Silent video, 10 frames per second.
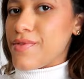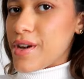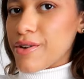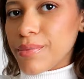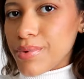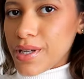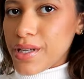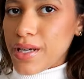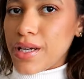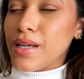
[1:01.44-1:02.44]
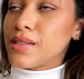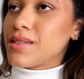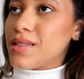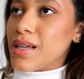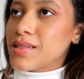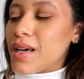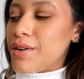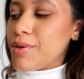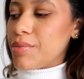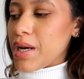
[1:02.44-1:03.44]
very pretty. It does kind
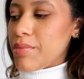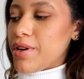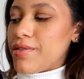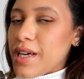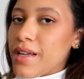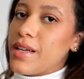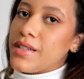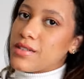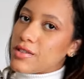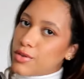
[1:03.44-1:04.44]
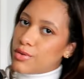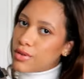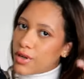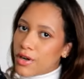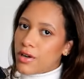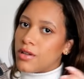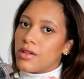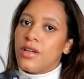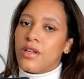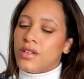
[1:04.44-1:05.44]
of remind me of like a
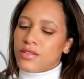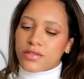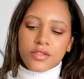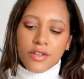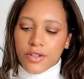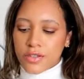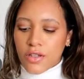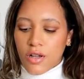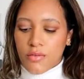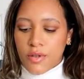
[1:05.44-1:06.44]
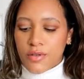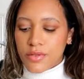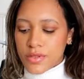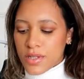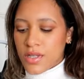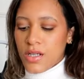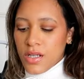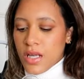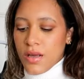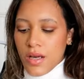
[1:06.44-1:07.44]
schoolgirl skirt almost.
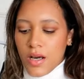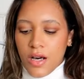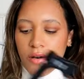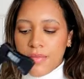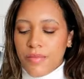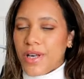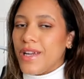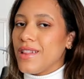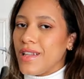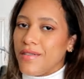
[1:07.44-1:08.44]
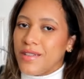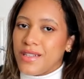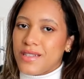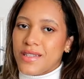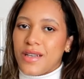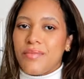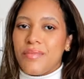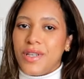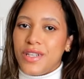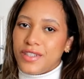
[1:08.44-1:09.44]
But I love these
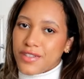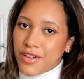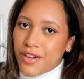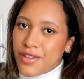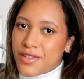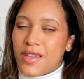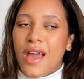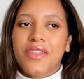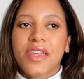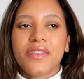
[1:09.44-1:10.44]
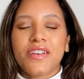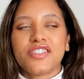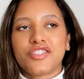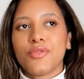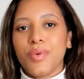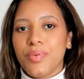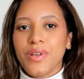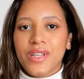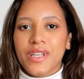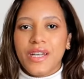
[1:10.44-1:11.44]
mini skirts. I think they're super
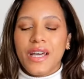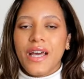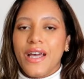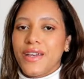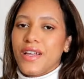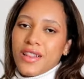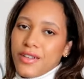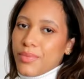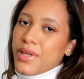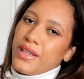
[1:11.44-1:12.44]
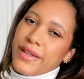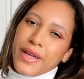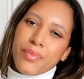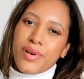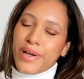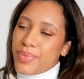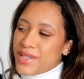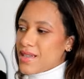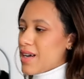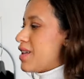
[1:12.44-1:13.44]
pretty and a little bit like preppy
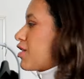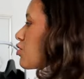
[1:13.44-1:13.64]
style